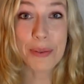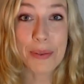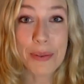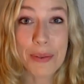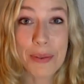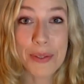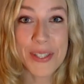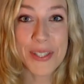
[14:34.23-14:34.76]
I
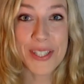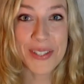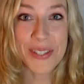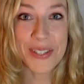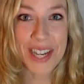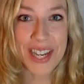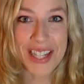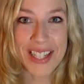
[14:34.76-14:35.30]
will see you
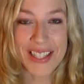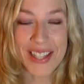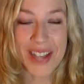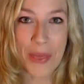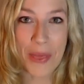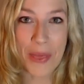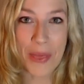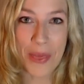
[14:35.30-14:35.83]
guys
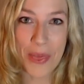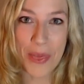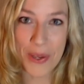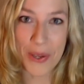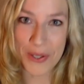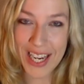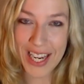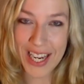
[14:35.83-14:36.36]
on
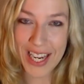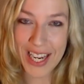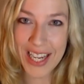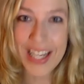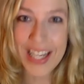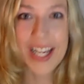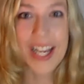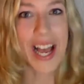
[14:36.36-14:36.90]
Thursday.